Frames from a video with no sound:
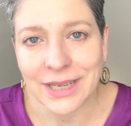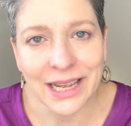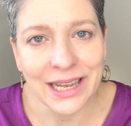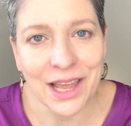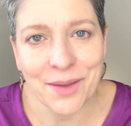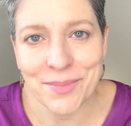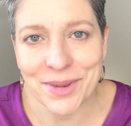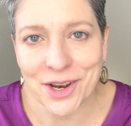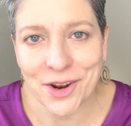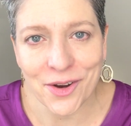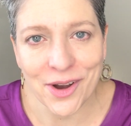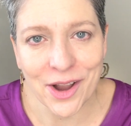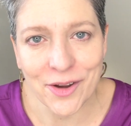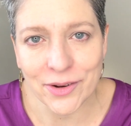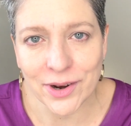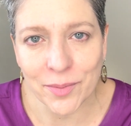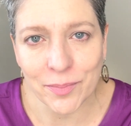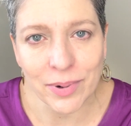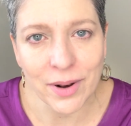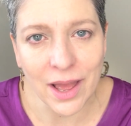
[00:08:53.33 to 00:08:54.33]
let me know how
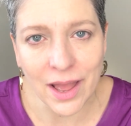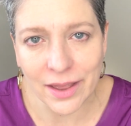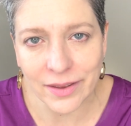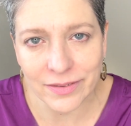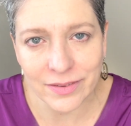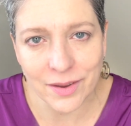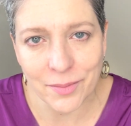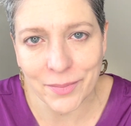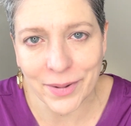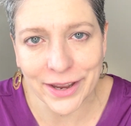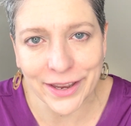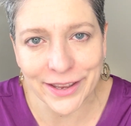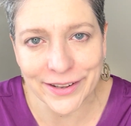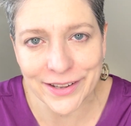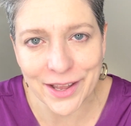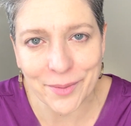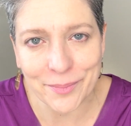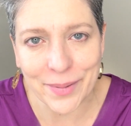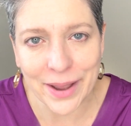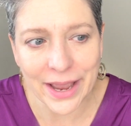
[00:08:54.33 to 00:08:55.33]
it applies. I might
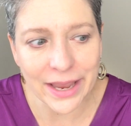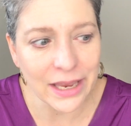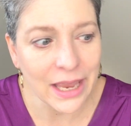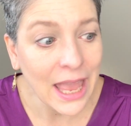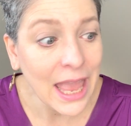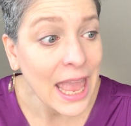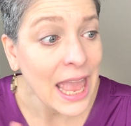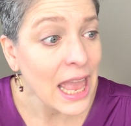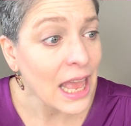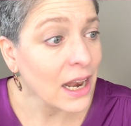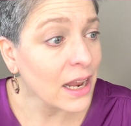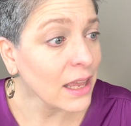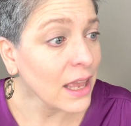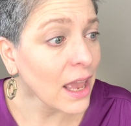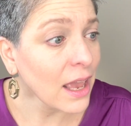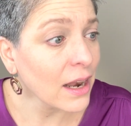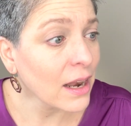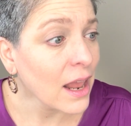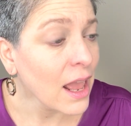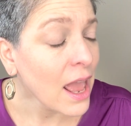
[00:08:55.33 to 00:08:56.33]
end up buying. And
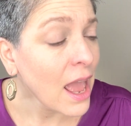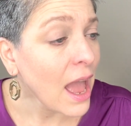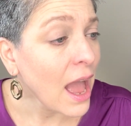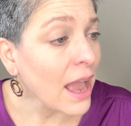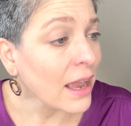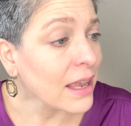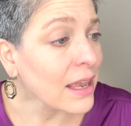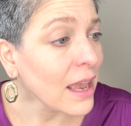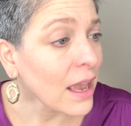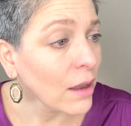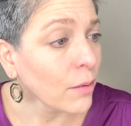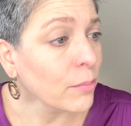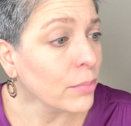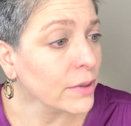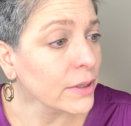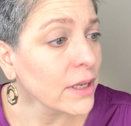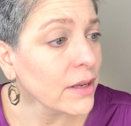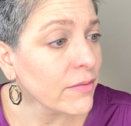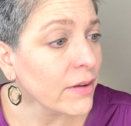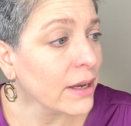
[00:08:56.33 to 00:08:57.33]
again, I can't
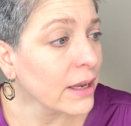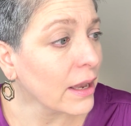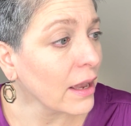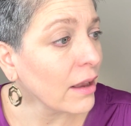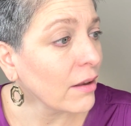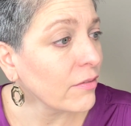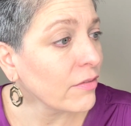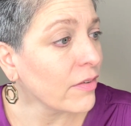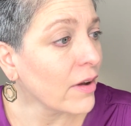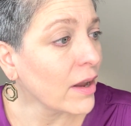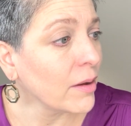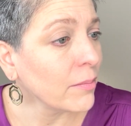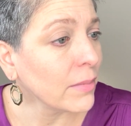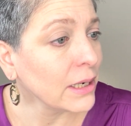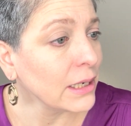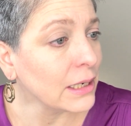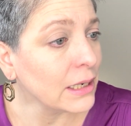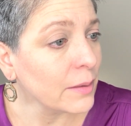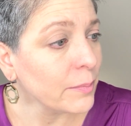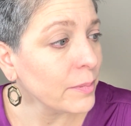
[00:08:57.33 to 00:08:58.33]
believe I can't find
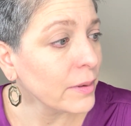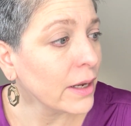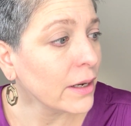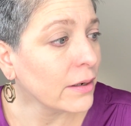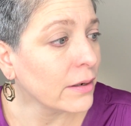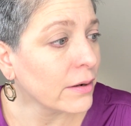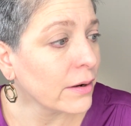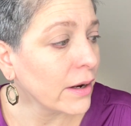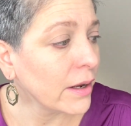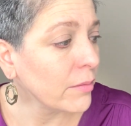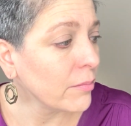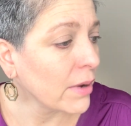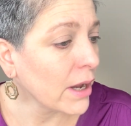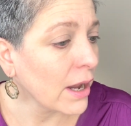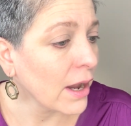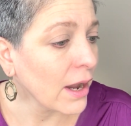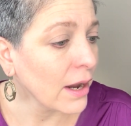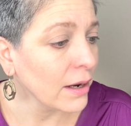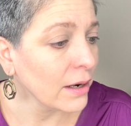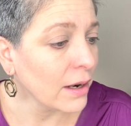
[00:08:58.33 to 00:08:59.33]
my lip liner and my
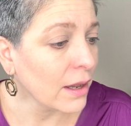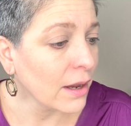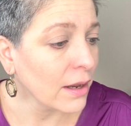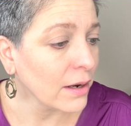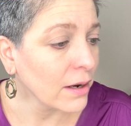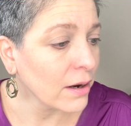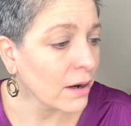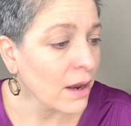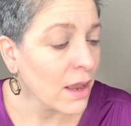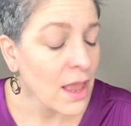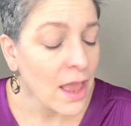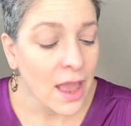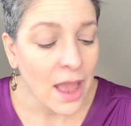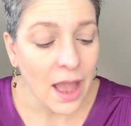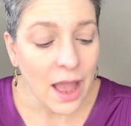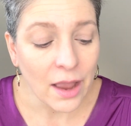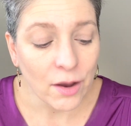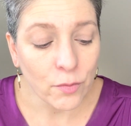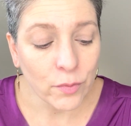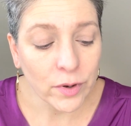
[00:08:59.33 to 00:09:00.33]
eyeliner.
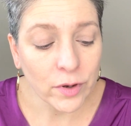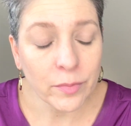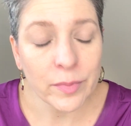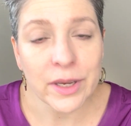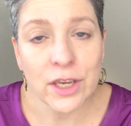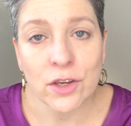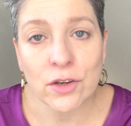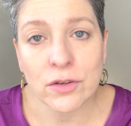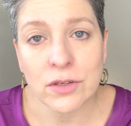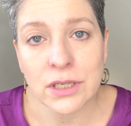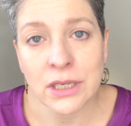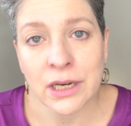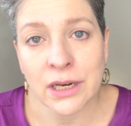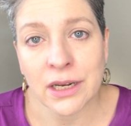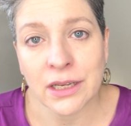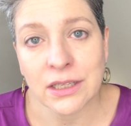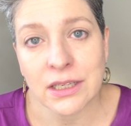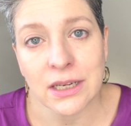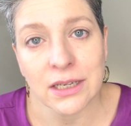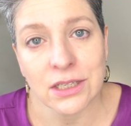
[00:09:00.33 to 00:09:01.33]
I will be using a
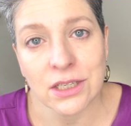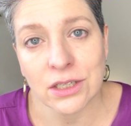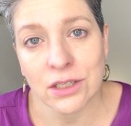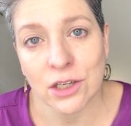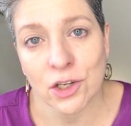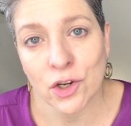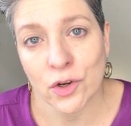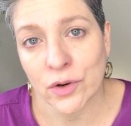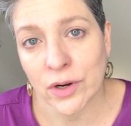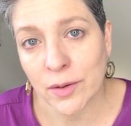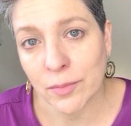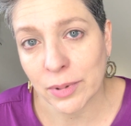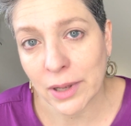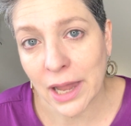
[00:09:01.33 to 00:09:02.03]
Natasha Denona